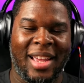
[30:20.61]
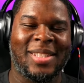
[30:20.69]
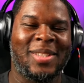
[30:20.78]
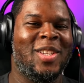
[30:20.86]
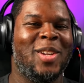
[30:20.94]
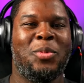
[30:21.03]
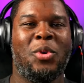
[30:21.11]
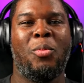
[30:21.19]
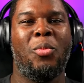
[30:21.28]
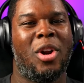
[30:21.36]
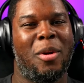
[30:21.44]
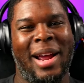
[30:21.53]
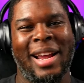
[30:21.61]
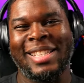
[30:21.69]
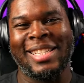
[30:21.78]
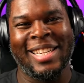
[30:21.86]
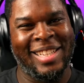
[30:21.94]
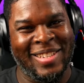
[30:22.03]
And so your board Mortar
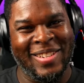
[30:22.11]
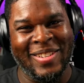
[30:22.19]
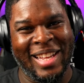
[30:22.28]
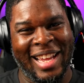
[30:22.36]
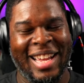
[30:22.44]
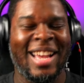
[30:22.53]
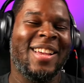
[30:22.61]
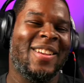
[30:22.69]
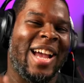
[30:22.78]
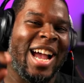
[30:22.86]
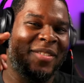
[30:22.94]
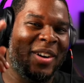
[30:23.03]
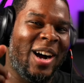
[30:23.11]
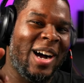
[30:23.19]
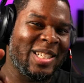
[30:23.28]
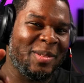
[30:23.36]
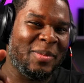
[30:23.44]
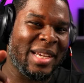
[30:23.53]
Mike is here to do that. Y'all have an
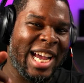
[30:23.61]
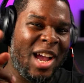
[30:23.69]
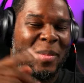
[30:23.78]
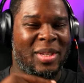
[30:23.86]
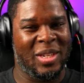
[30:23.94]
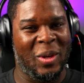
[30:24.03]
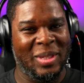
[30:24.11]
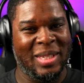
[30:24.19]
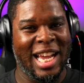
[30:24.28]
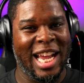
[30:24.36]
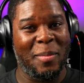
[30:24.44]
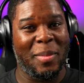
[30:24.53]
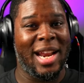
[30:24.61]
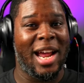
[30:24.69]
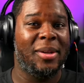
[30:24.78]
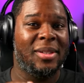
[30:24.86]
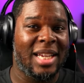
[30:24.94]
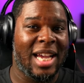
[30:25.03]
awesome time. It's go time, but
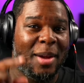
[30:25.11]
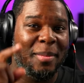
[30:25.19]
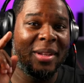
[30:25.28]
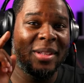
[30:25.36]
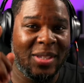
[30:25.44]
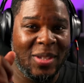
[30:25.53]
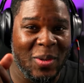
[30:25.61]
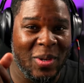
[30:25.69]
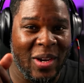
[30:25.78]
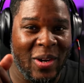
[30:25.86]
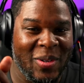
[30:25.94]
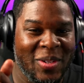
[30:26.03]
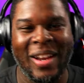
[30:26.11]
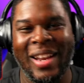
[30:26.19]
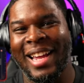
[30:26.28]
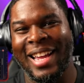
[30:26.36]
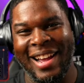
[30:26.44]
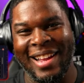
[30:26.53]
now it's time to go. Y'all
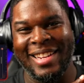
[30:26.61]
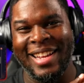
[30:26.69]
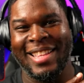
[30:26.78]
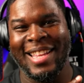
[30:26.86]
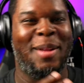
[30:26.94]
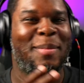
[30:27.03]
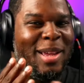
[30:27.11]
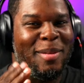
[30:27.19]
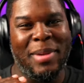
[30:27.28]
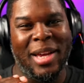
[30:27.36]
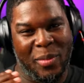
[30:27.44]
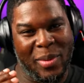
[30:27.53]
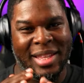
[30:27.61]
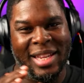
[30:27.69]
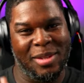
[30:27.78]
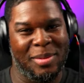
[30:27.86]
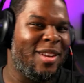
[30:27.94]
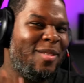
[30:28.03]
like how I did that? I'm getting better with
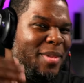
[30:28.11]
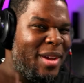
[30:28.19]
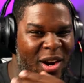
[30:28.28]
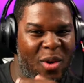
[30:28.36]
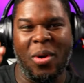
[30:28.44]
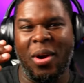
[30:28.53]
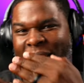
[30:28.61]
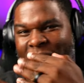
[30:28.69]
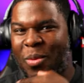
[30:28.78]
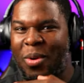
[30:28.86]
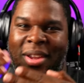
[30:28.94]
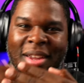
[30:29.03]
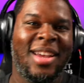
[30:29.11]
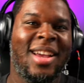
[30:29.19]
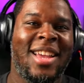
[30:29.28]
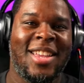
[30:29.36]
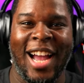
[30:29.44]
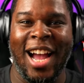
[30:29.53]
these. I'm getting better. I'm working. I'm working.
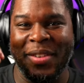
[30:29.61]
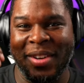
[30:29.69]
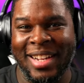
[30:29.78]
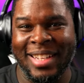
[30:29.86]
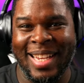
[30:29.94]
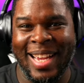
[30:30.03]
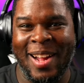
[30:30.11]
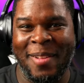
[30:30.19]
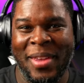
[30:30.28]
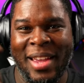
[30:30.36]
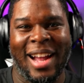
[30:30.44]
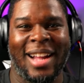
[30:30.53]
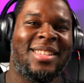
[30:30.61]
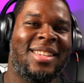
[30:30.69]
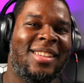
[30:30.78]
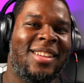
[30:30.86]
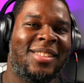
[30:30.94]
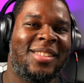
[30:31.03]
Y'all have a good time. i
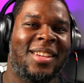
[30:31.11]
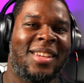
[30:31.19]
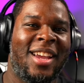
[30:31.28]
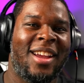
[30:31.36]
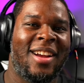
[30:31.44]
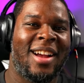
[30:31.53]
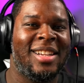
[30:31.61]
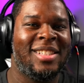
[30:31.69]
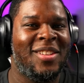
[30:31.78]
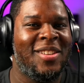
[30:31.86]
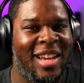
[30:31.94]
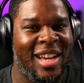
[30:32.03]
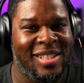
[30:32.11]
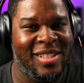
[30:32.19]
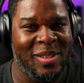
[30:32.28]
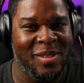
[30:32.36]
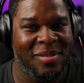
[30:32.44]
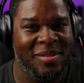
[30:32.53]
y'all take care. I'll see you
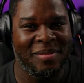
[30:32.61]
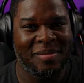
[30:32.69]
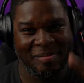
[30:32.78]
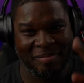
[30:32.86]
guys soon.